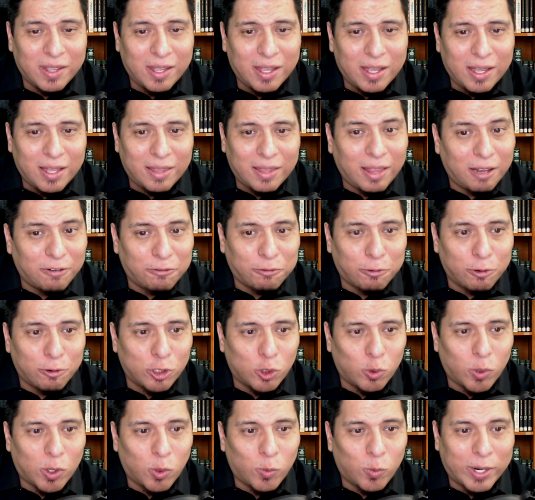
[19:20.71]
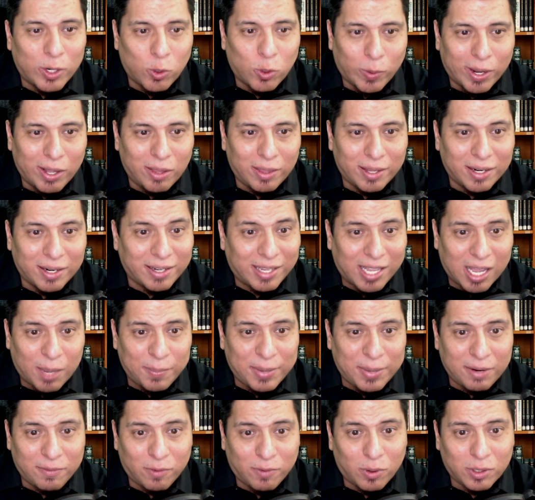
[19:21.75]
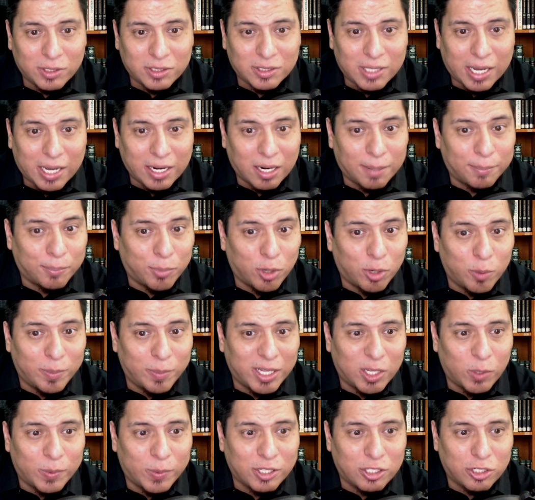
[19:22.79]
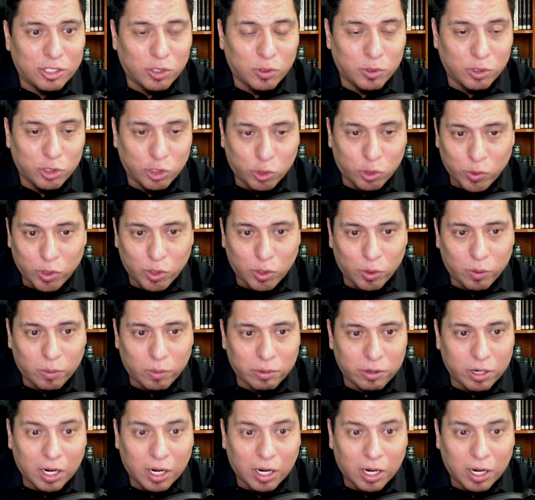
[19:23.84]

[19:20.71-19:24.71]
And that first run went well, and Cammy and Volk signed on permanently with Stern's crew.